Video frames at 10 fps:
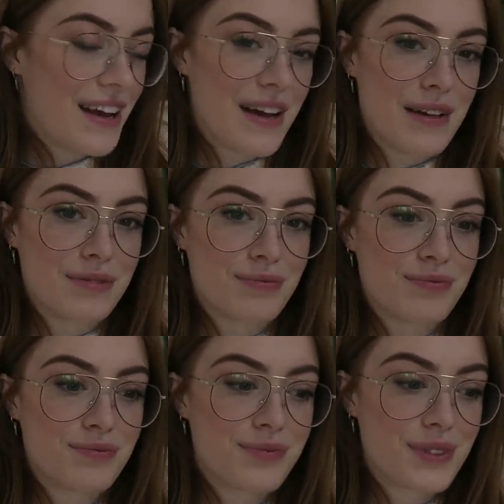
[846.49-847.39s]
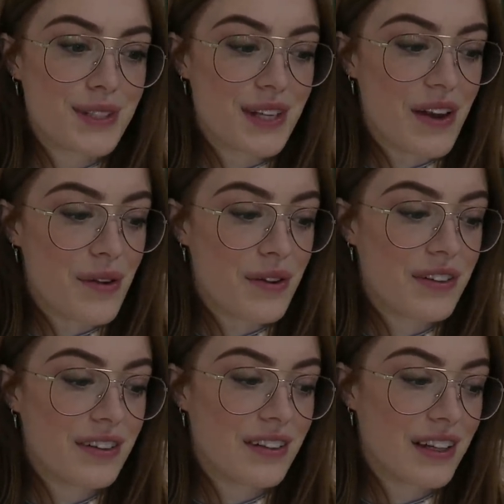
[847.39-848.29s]
Um, so
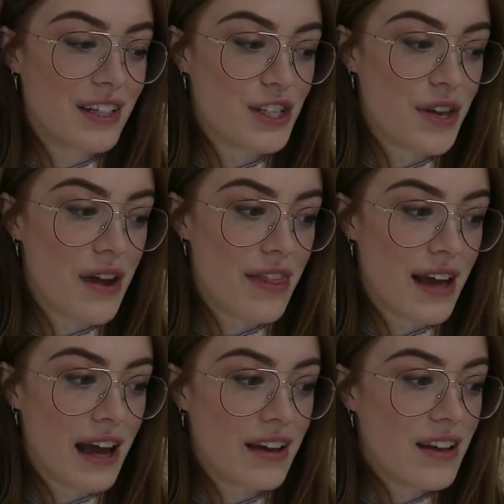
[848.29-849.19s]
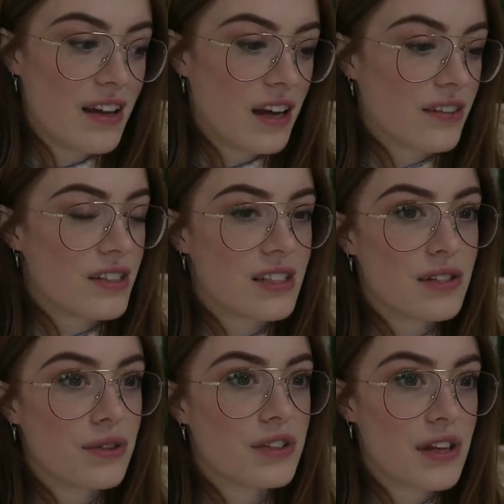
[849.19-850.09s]
I'm going to show her that. I've just
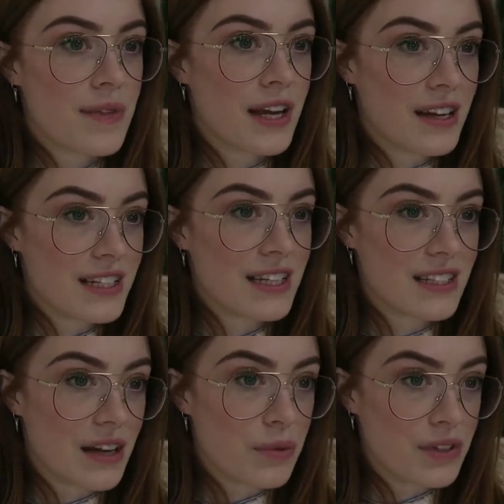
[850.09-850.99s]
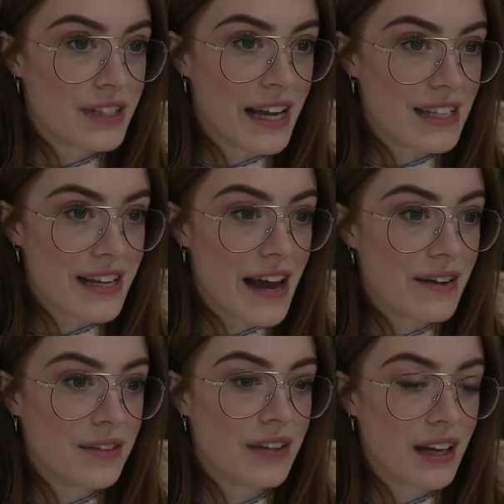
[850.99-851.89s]
still got so many ideas that I want to get
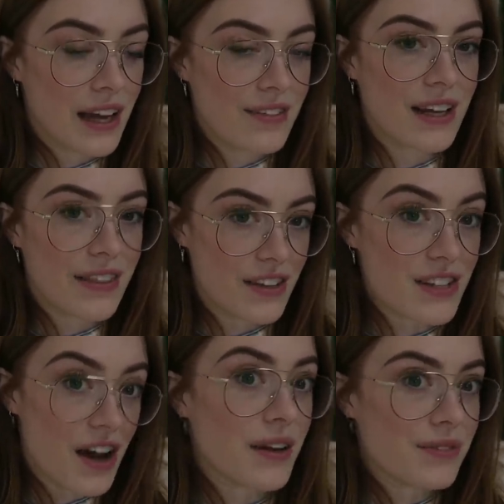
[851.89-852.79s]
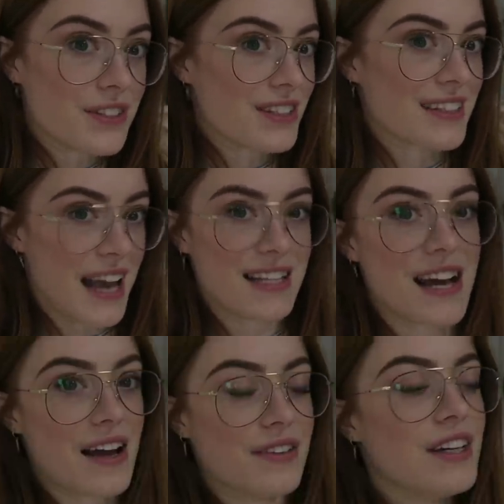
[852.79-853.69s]
down and I haven't had the time to just get
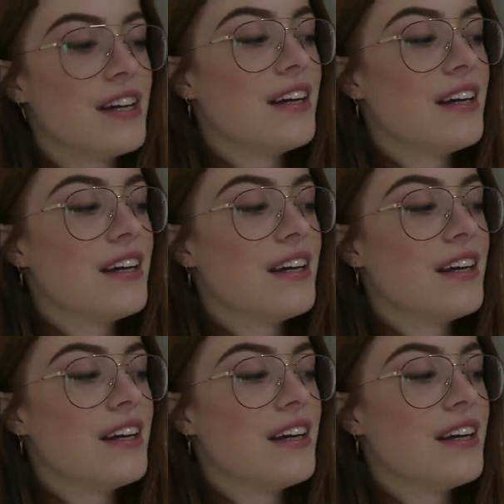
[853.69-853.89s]
down.